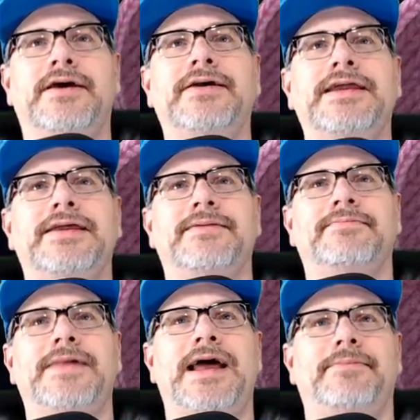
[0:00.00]
Okay.
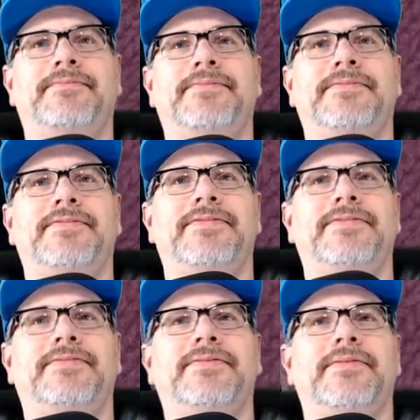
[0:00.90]
Ah.
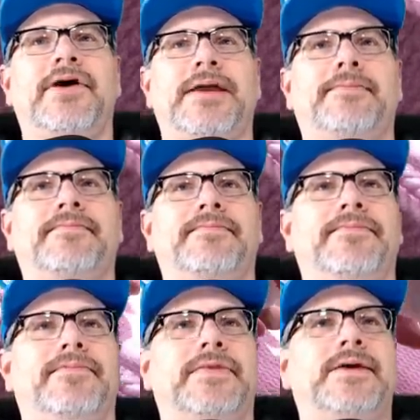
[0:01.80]
Okay.
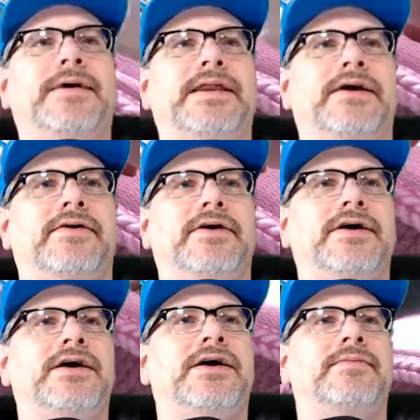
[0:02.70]
Come on now.
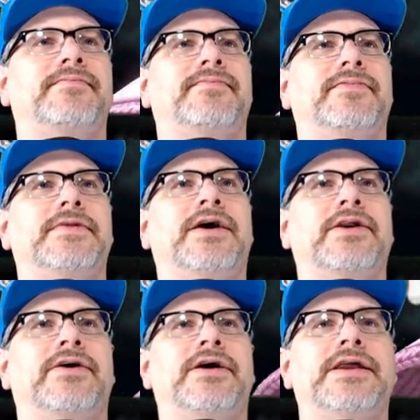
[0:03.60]
Oh.
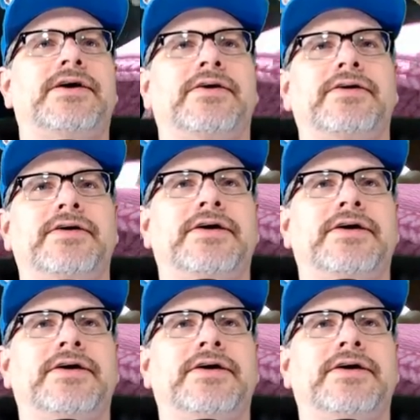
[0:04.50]
Oh, no. Oh, no.